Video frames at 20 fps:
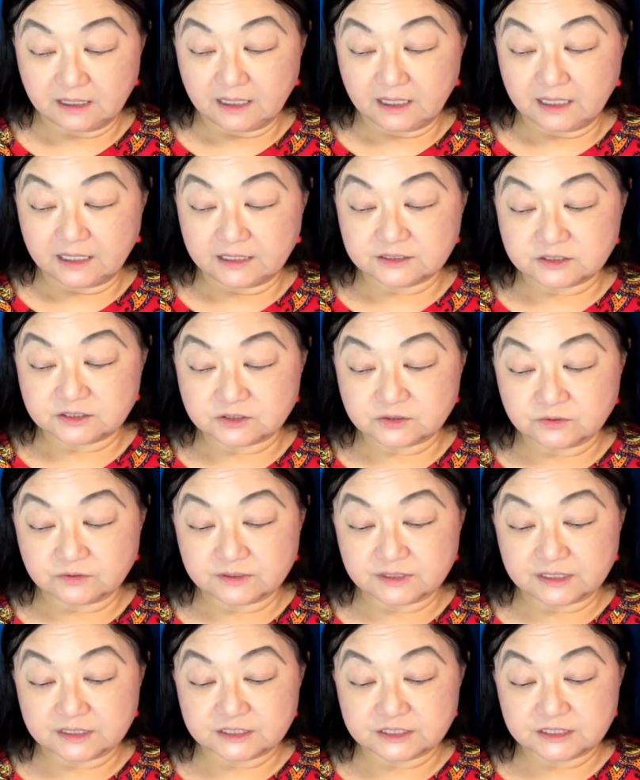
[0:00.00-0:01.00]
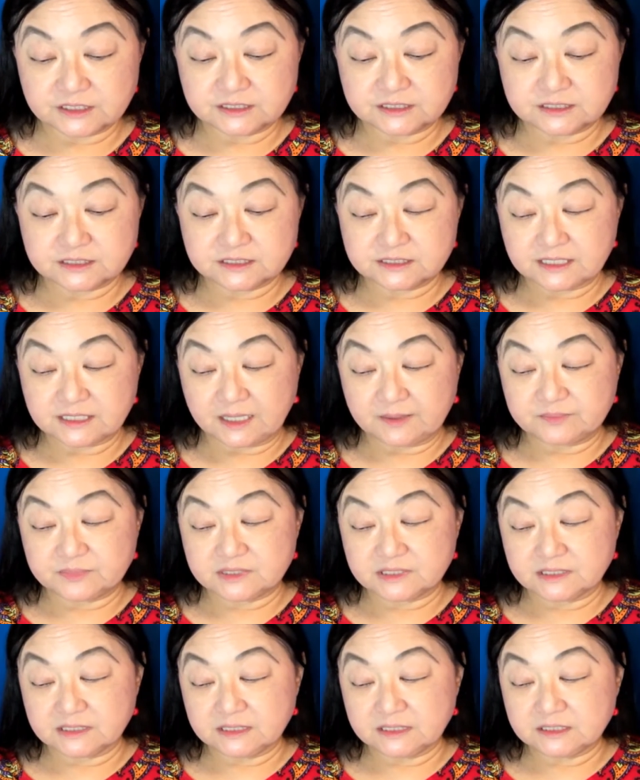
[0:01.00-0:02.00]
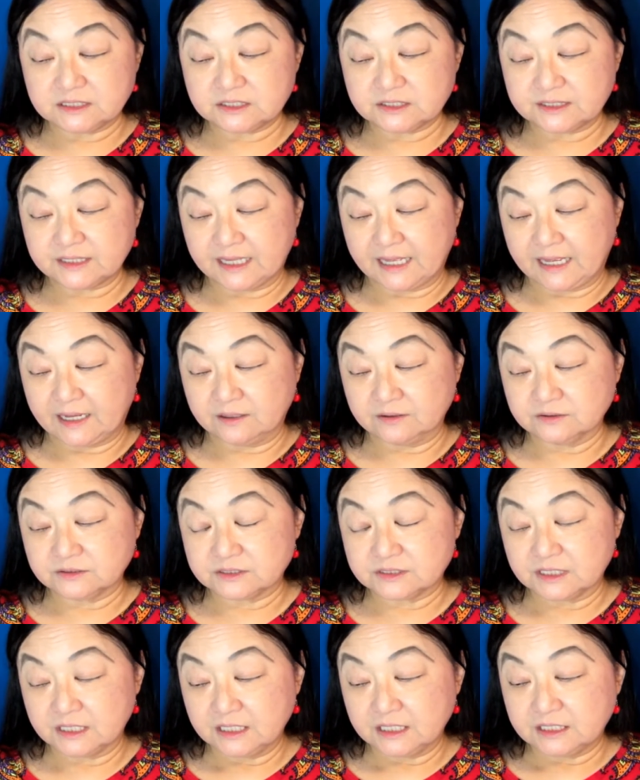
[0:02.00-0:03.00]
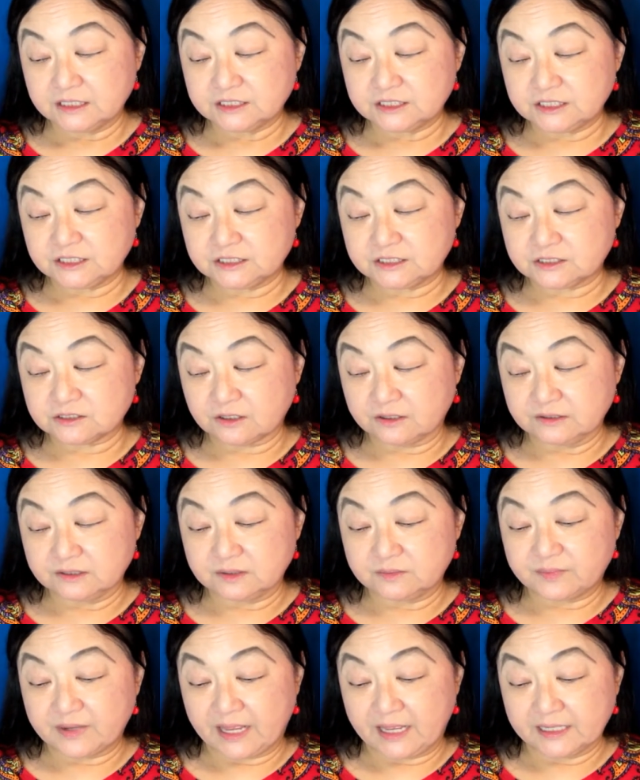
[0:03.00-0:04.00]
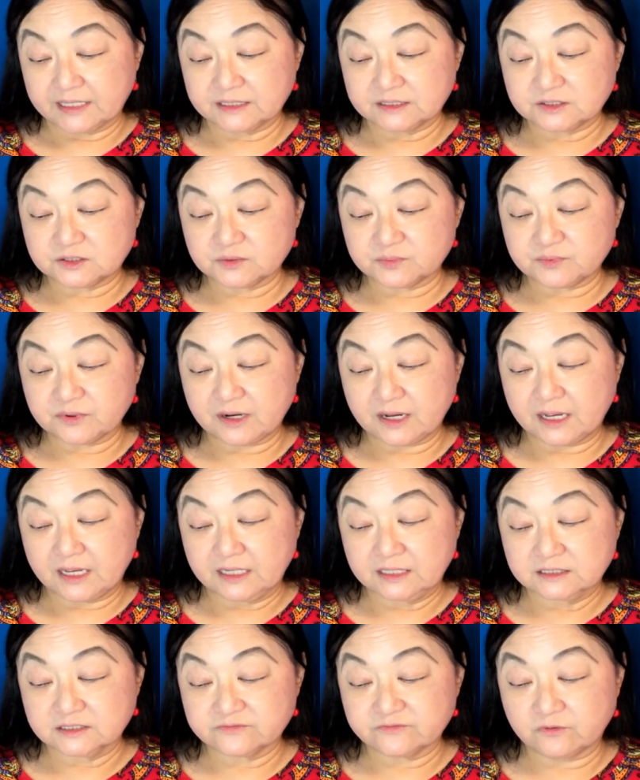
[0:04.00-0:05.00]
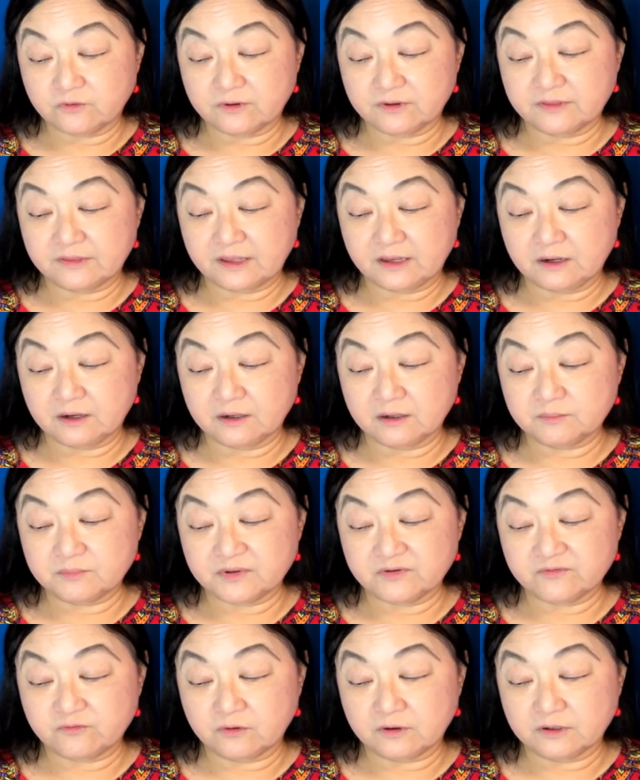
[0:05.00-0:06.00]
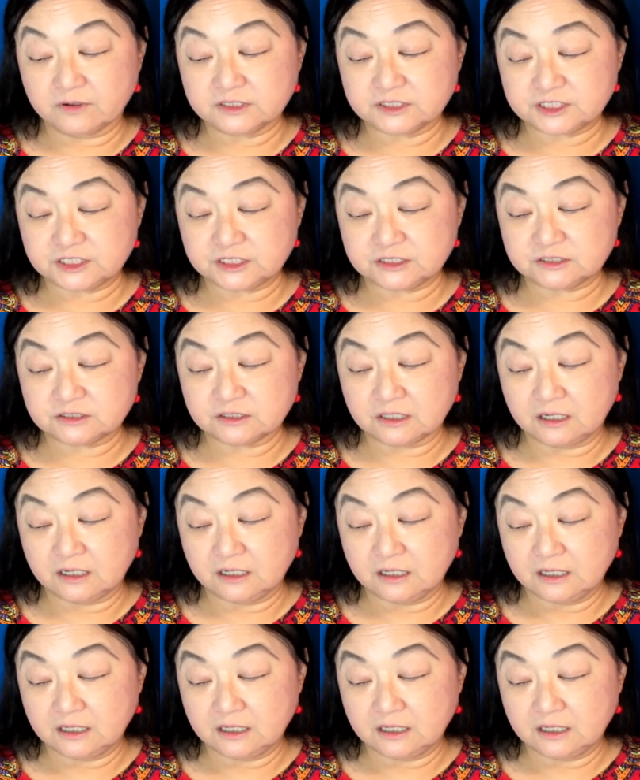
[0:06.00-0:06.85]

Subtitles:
As soon as she stepped into the house, she started back in surprise, for there before her she saw